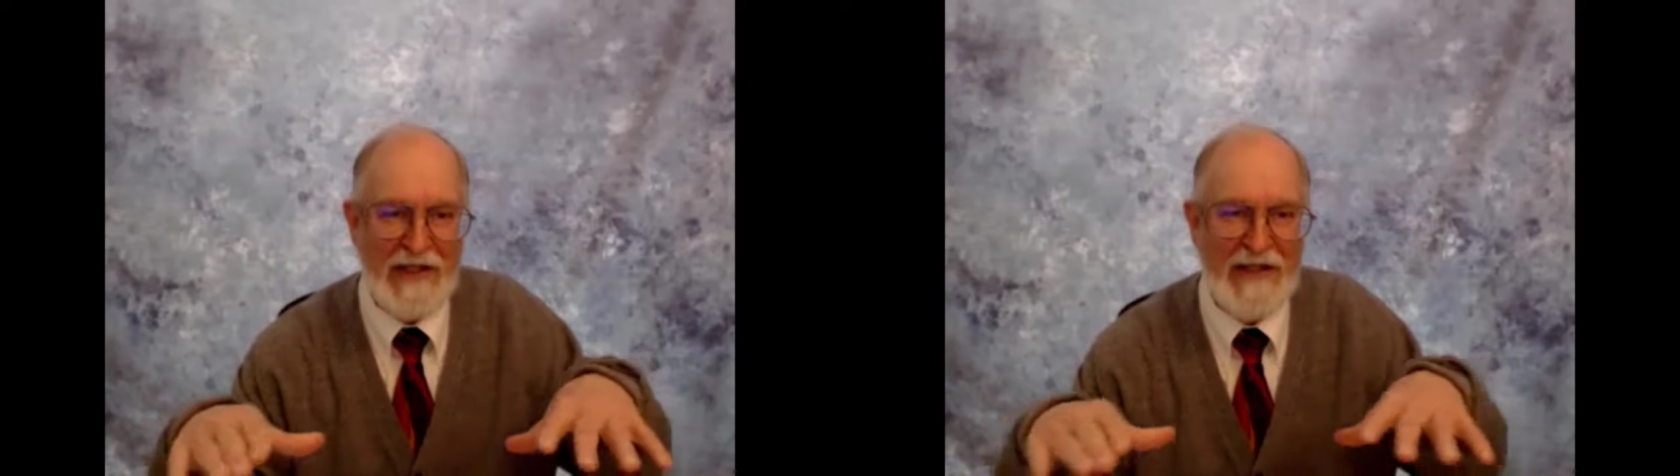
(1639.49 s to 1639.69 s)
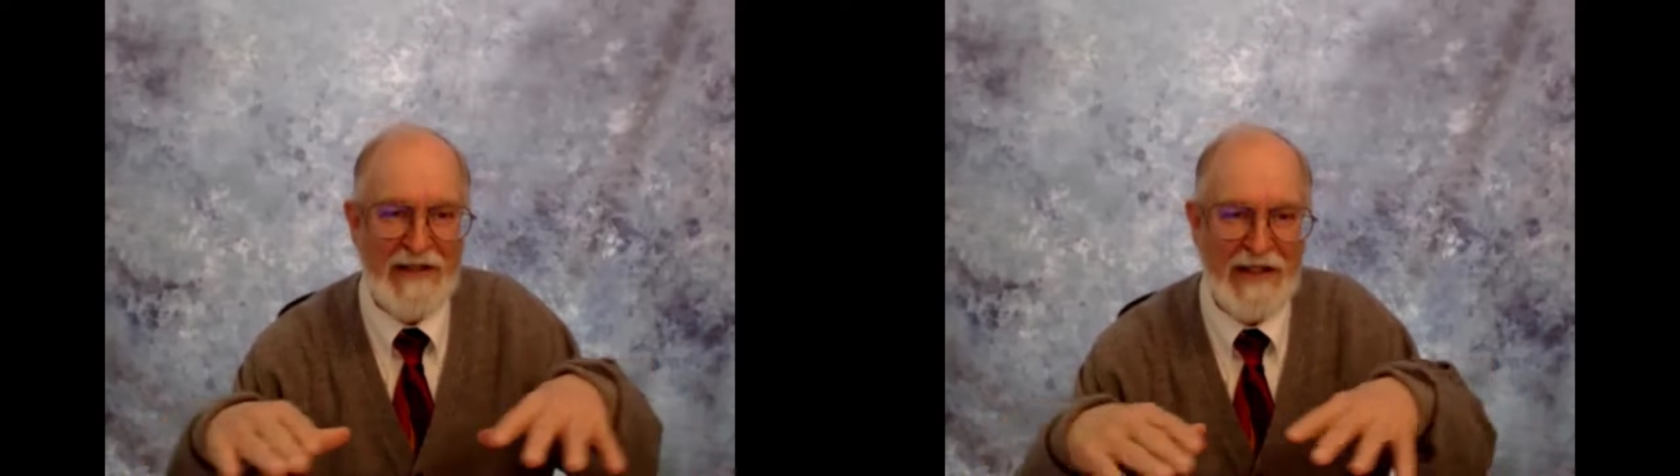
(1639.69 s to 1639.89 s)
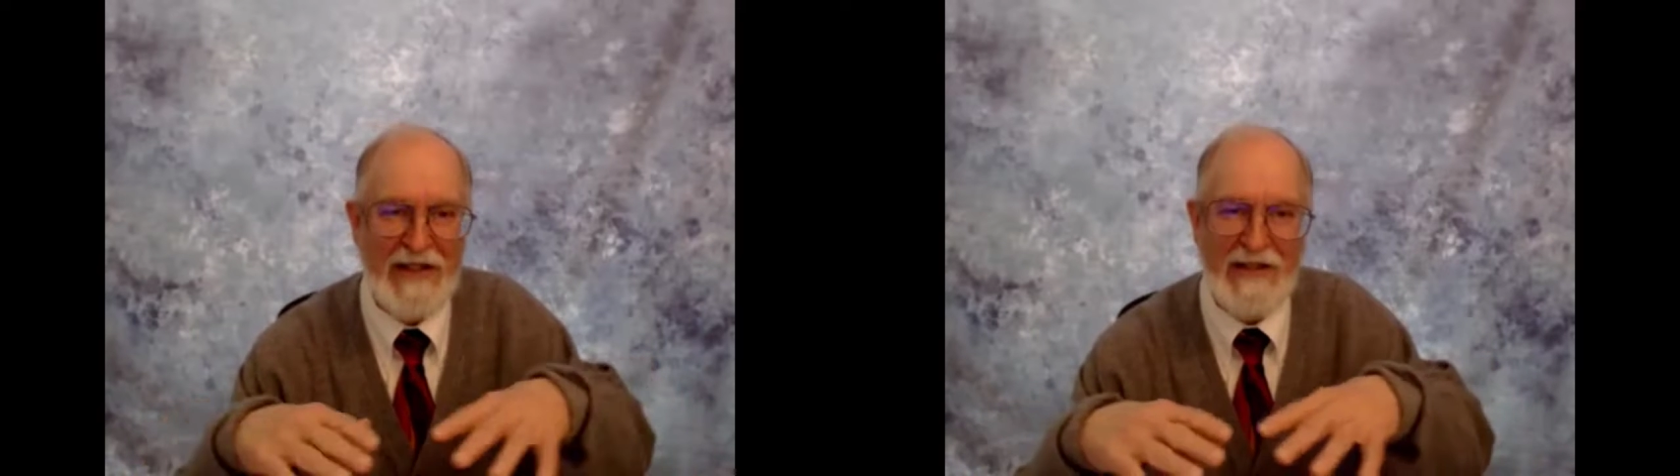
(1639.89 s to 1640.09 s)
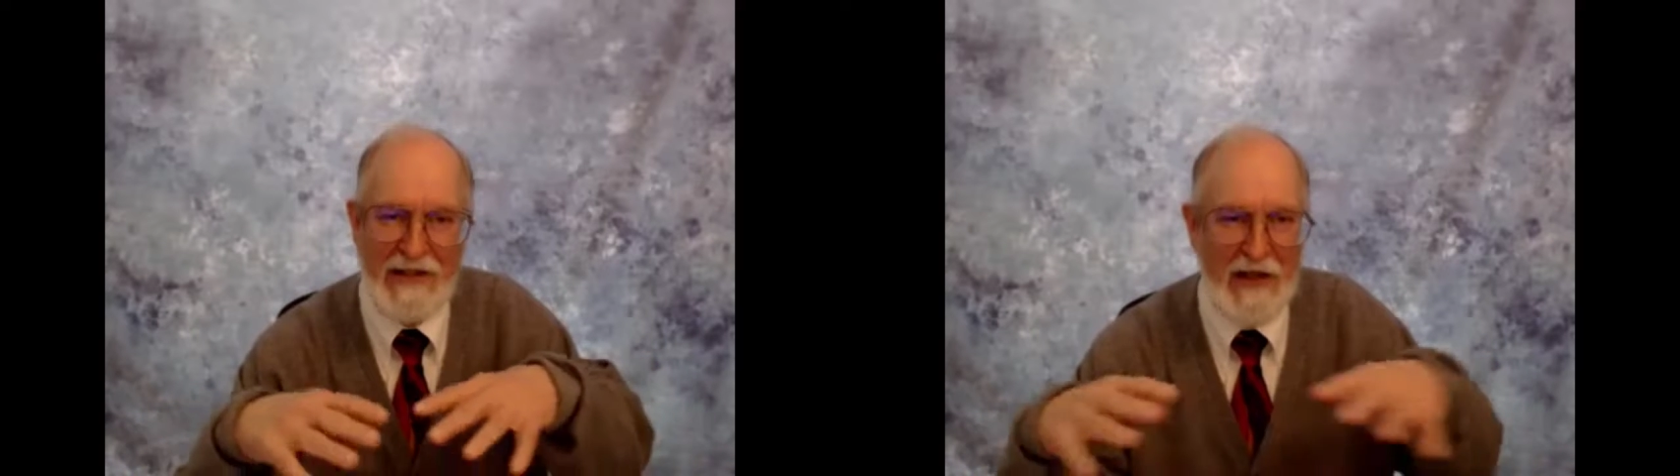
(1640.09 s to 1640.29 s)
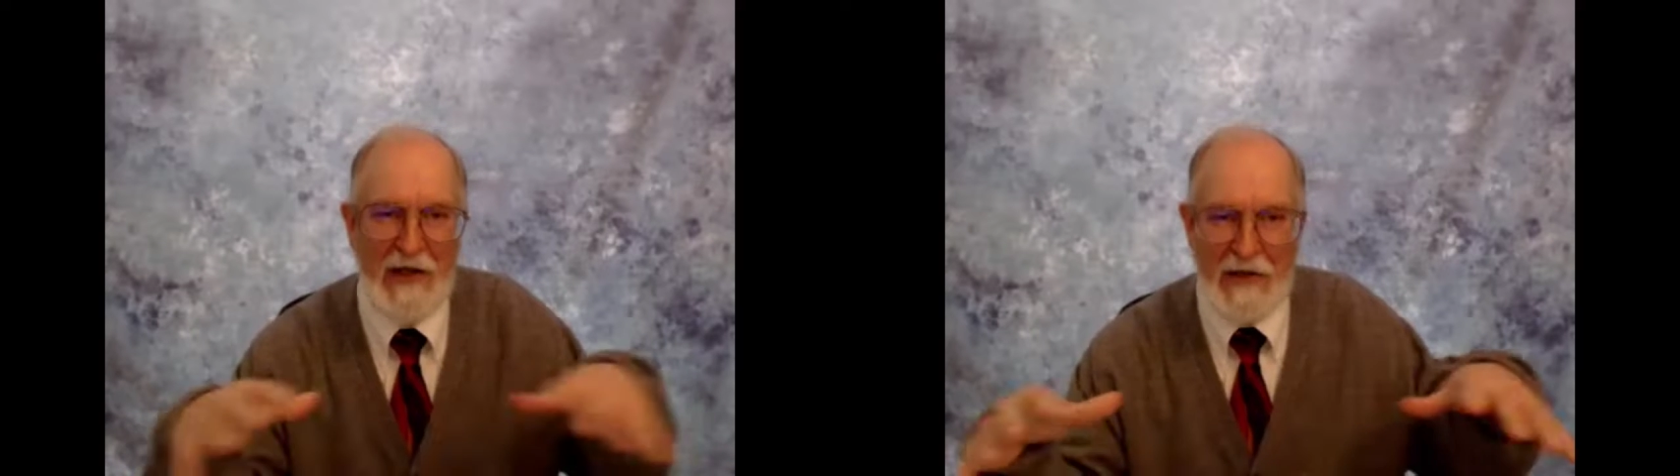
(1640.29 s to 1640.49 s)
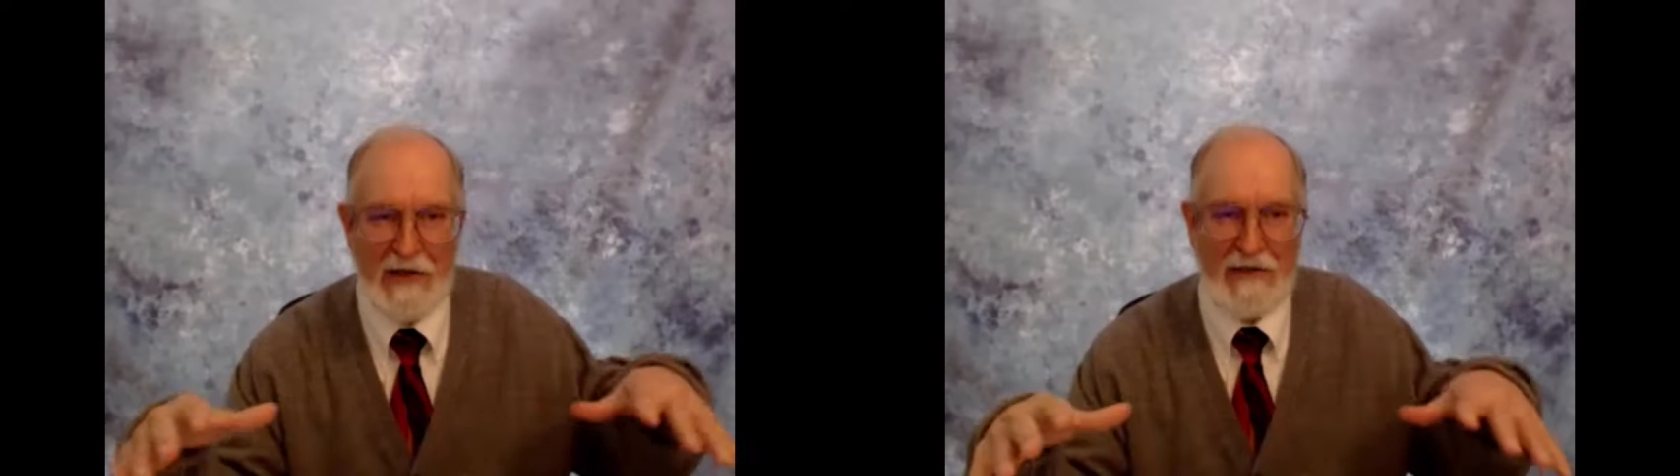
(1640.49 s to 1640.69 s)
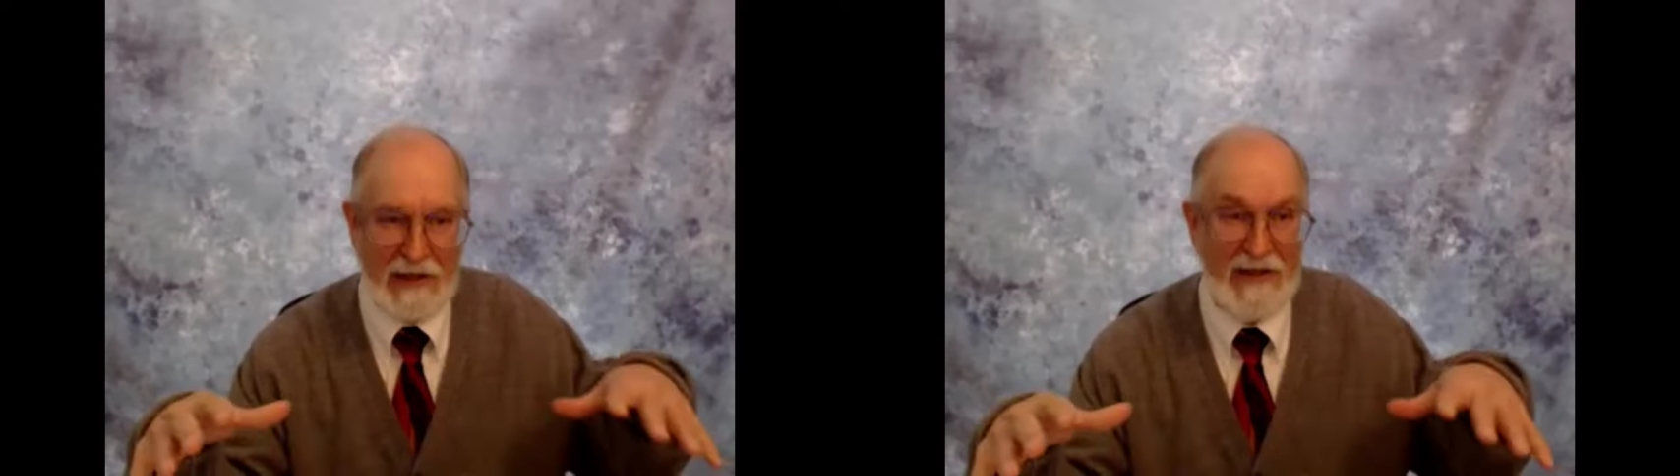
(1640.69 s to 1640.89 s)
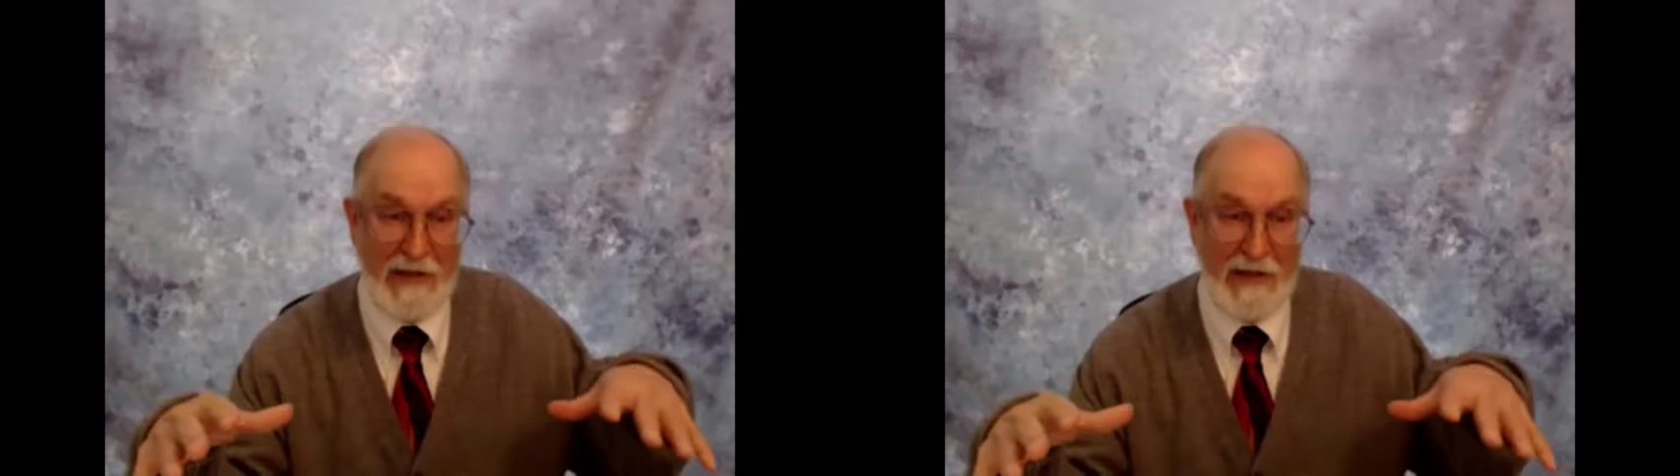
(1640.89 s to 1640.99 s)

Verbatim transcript: These things, just